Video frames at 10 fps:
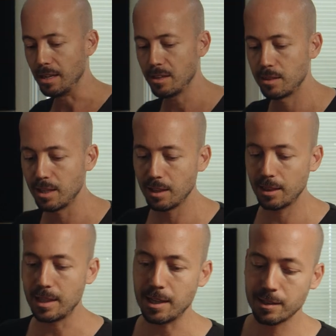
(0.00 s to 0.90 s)
I
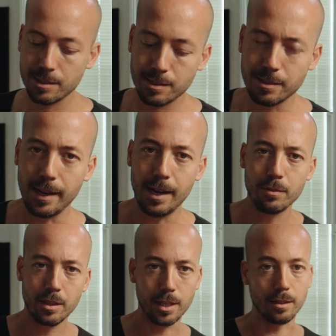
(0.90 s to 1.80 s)
think that's
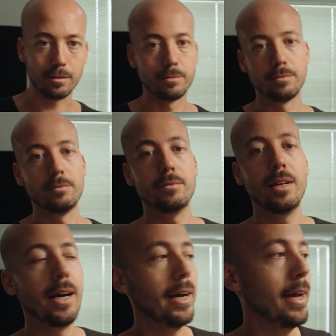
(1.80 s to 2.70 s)
everything
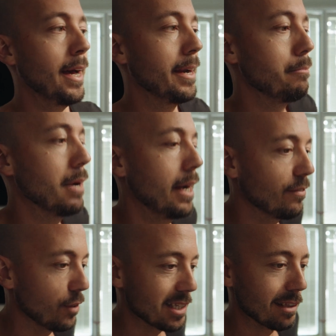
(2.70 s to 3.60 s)
I had in mind
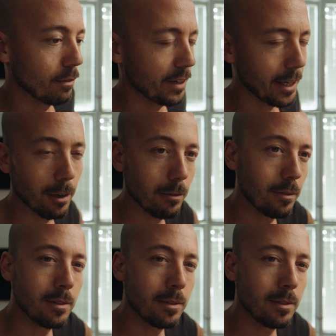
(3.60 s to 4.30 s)
for this little video.